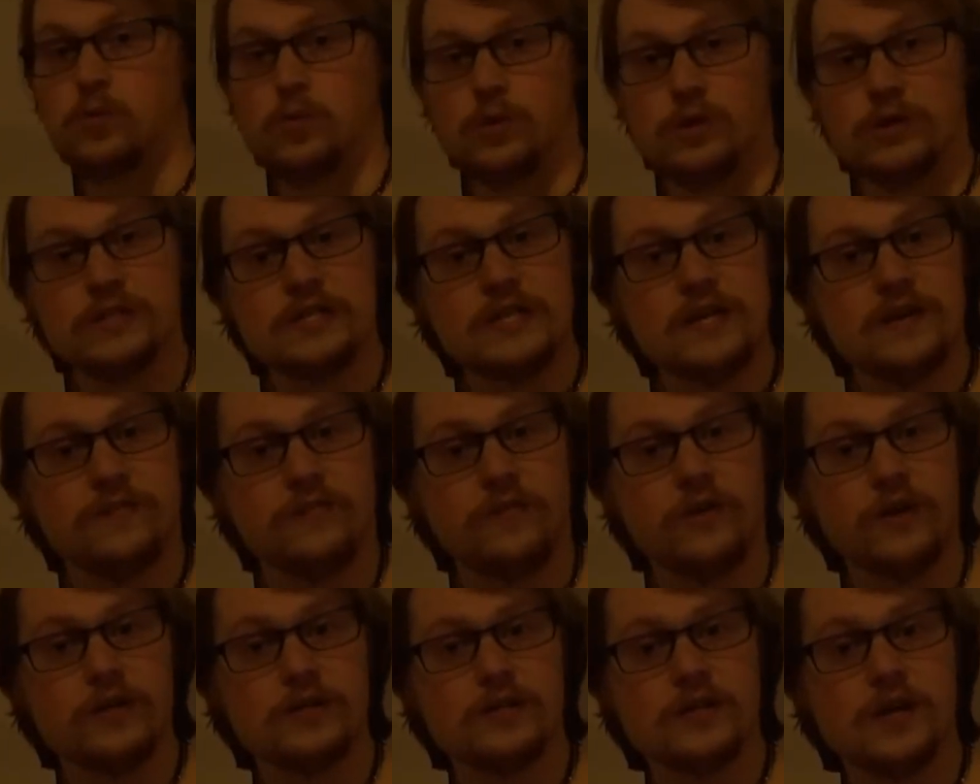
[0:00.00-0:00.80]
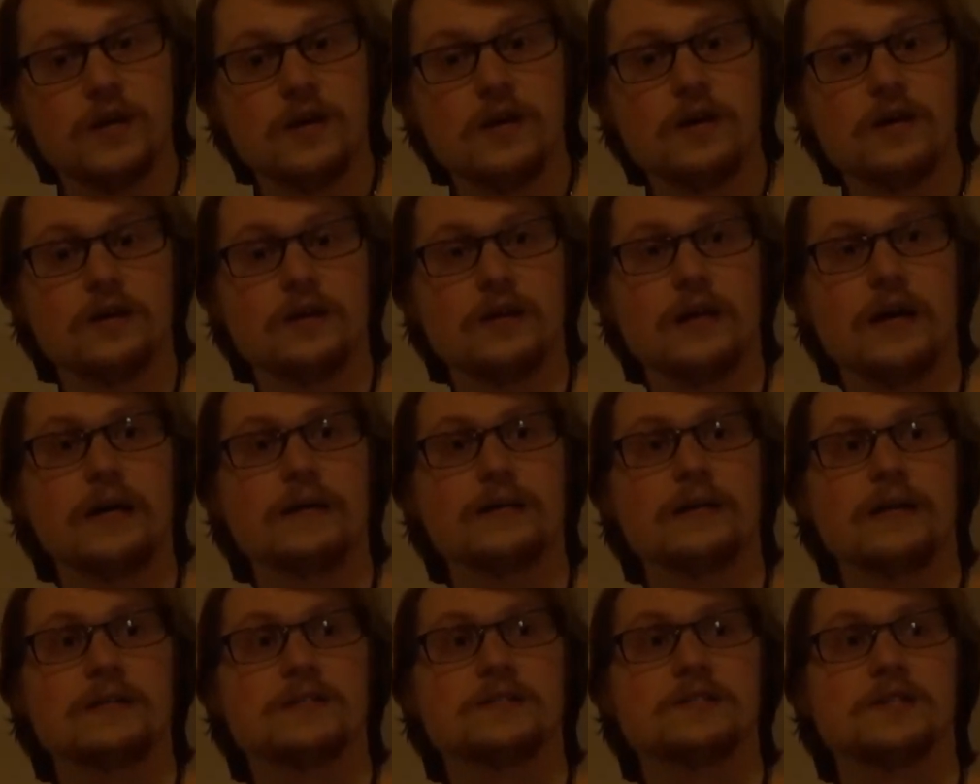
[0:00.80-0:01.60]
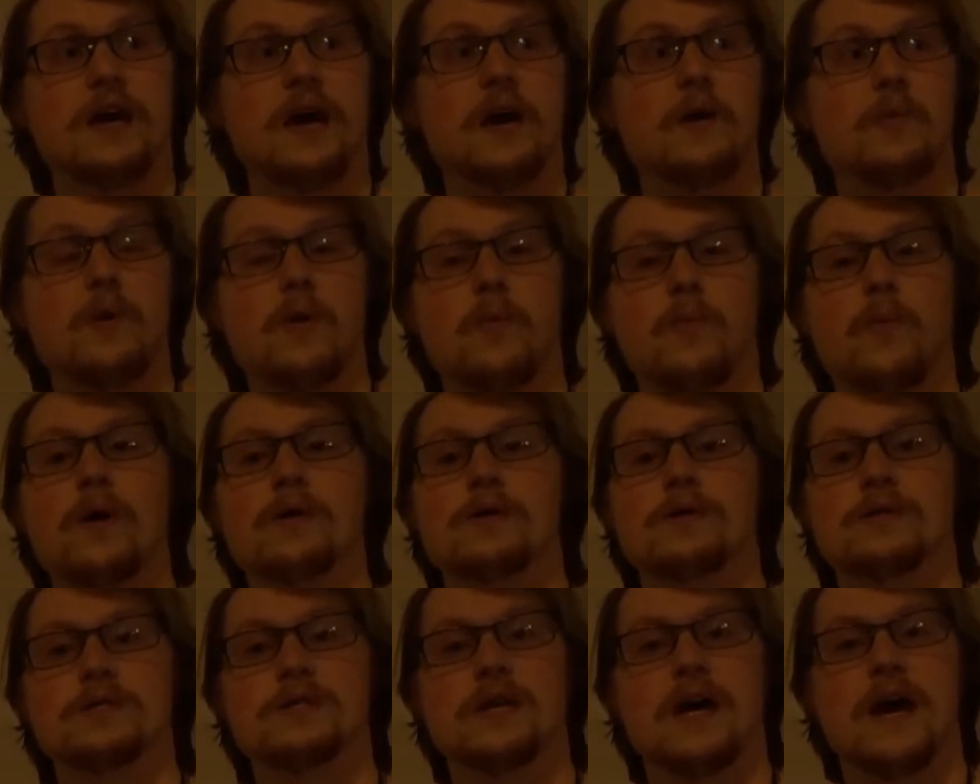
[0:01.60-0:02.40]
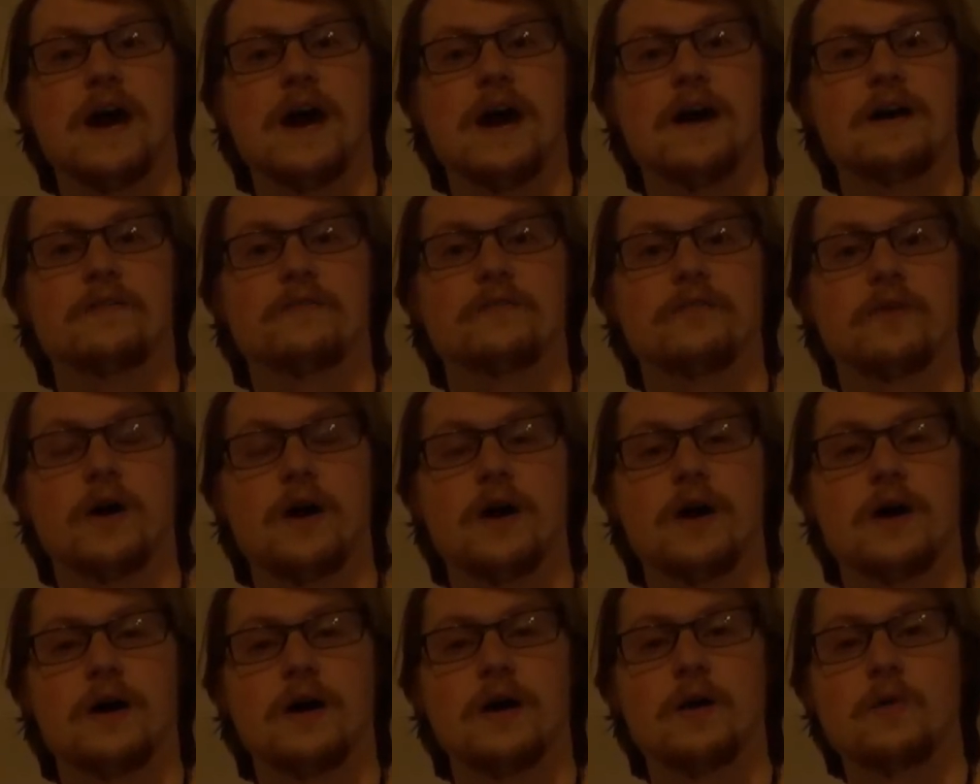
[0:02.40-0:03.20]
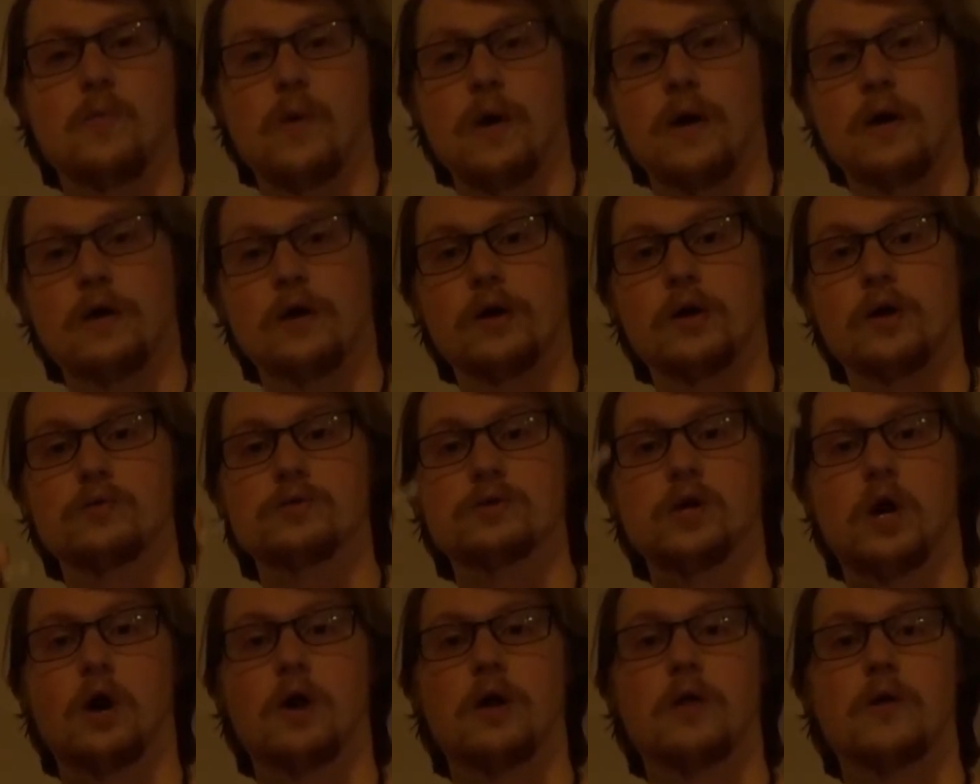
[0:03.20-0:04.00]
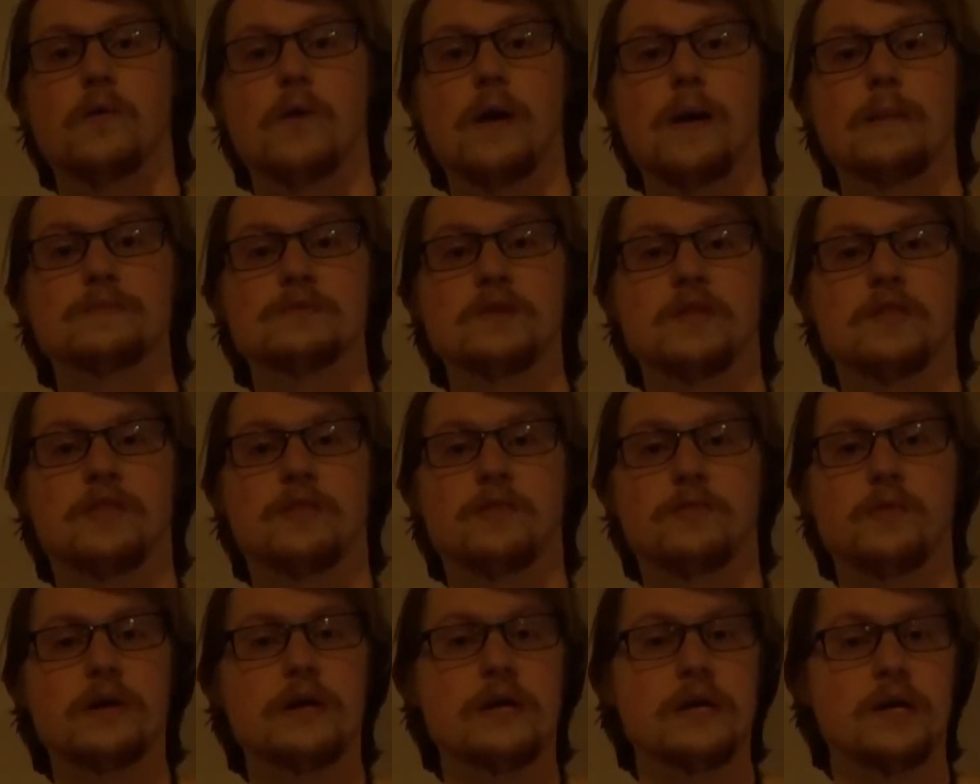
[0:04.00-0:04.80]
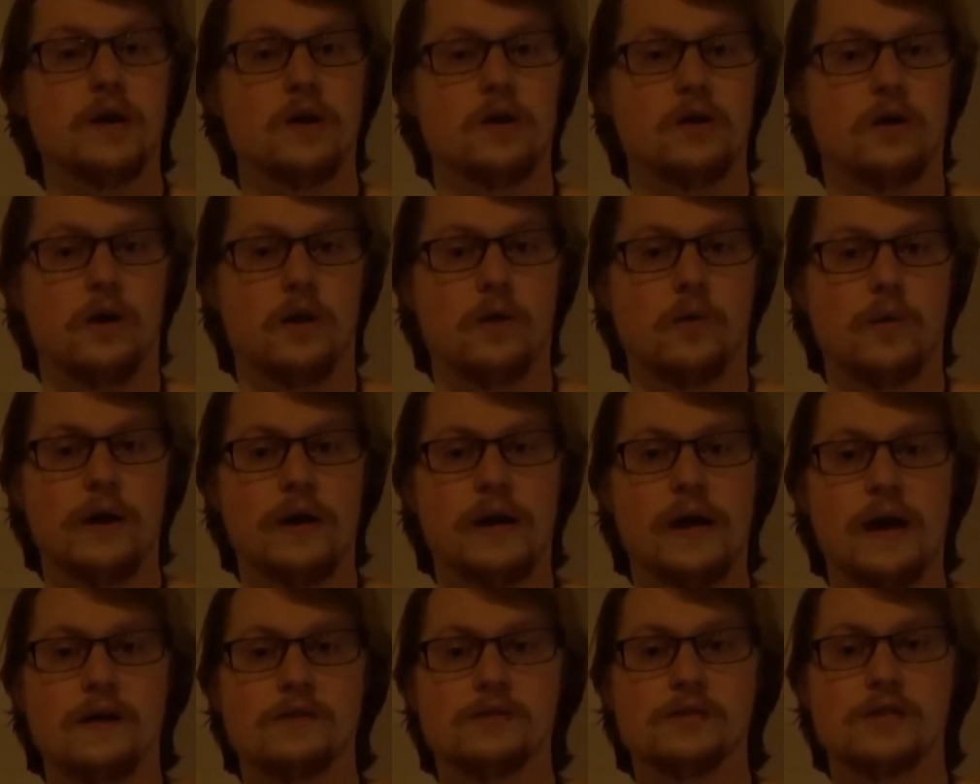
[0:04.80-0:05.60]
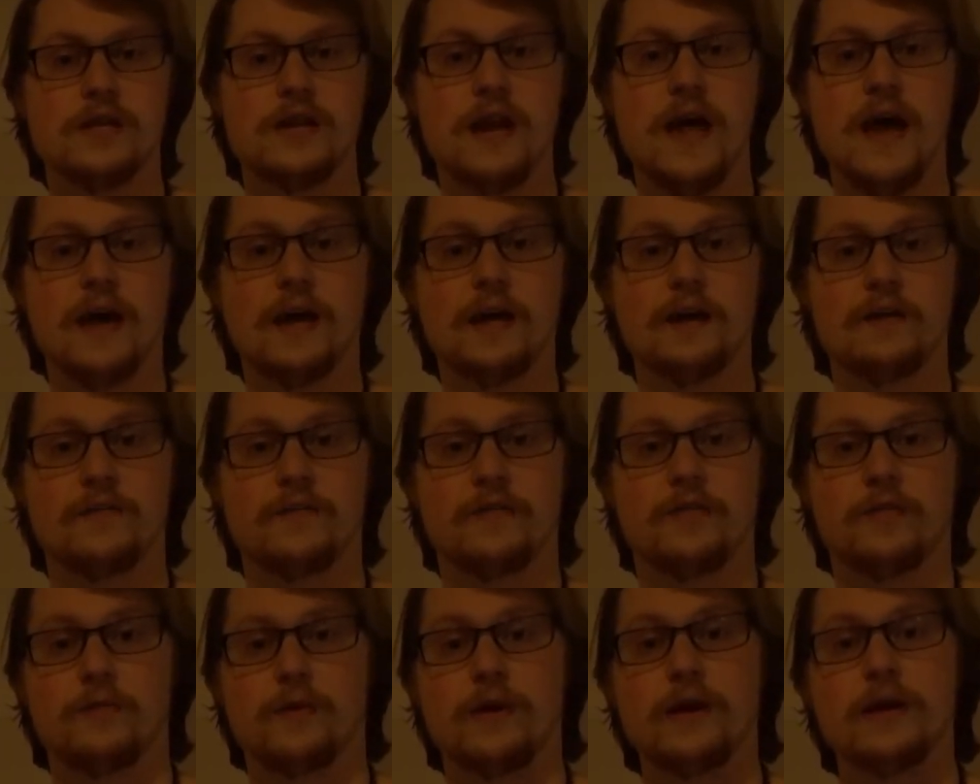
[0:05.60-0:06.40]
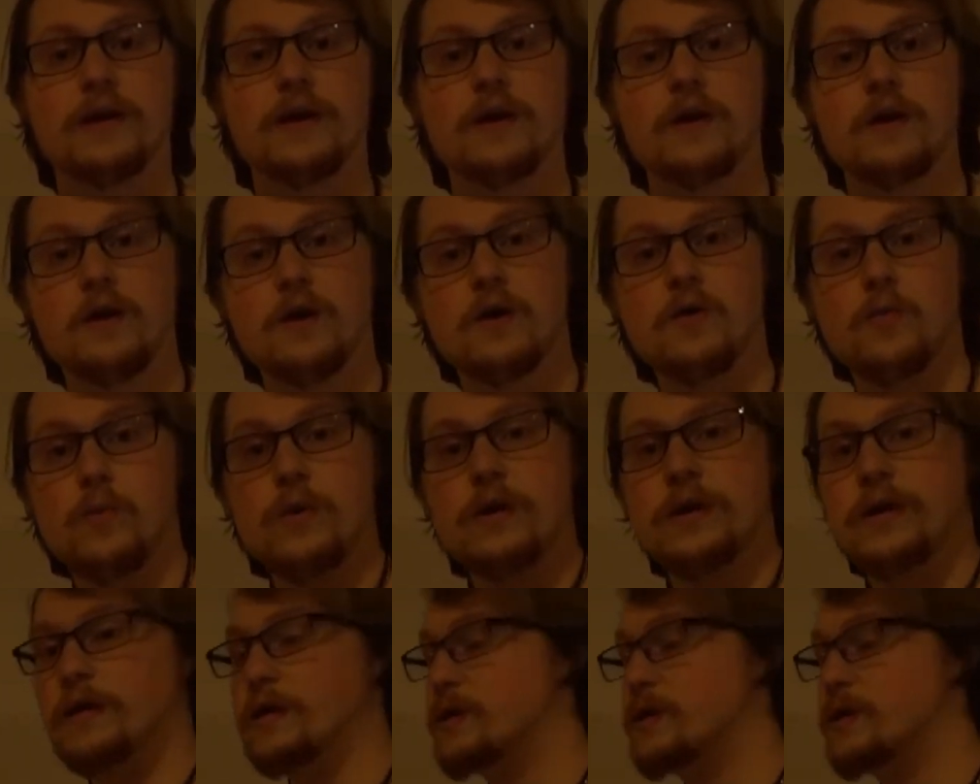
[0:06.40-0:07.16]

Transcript: were different, like let's say we wanted to have where it goes all the way up to 3 and all the way down to -3, we can